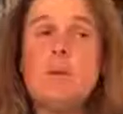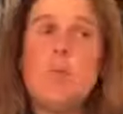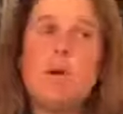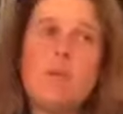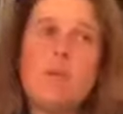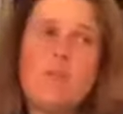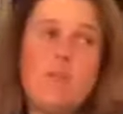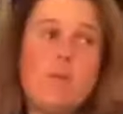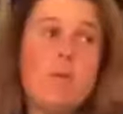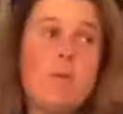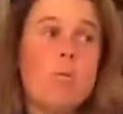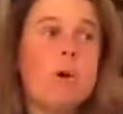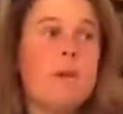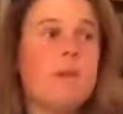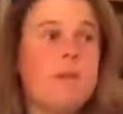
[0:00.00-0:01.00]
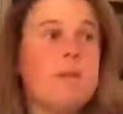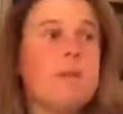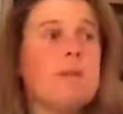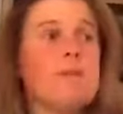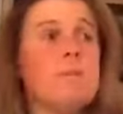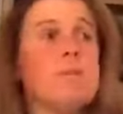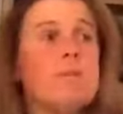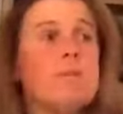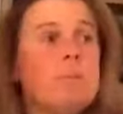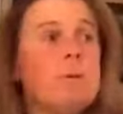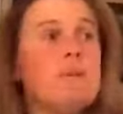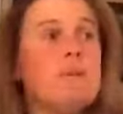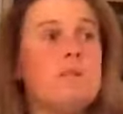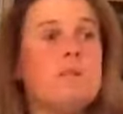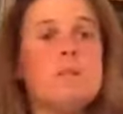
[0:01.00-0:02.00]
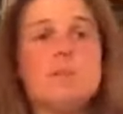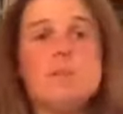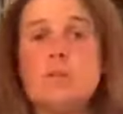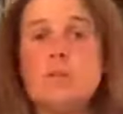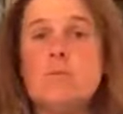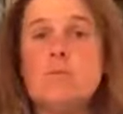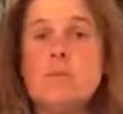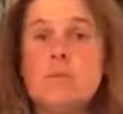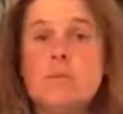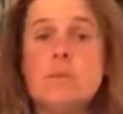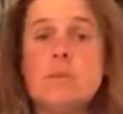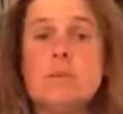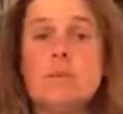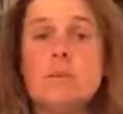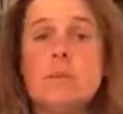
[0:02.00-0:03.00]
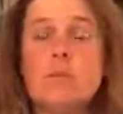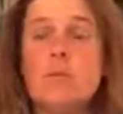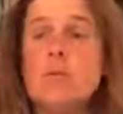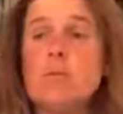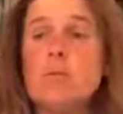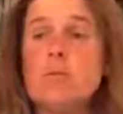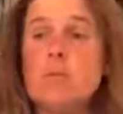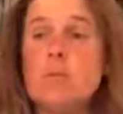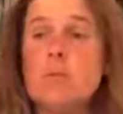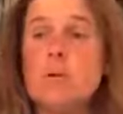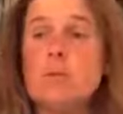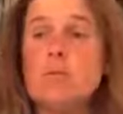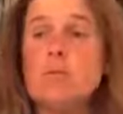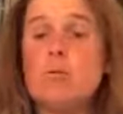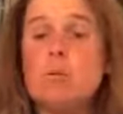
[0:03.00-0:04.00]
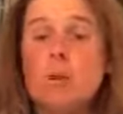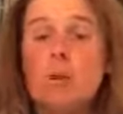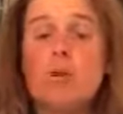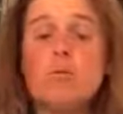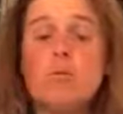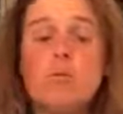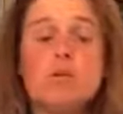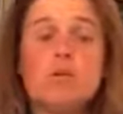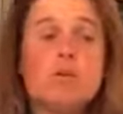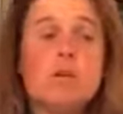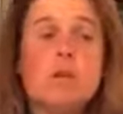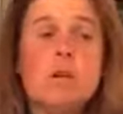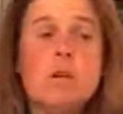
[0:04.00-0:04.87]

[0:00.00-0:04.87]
the one the one thing with the Billy stud is obviously you know people know that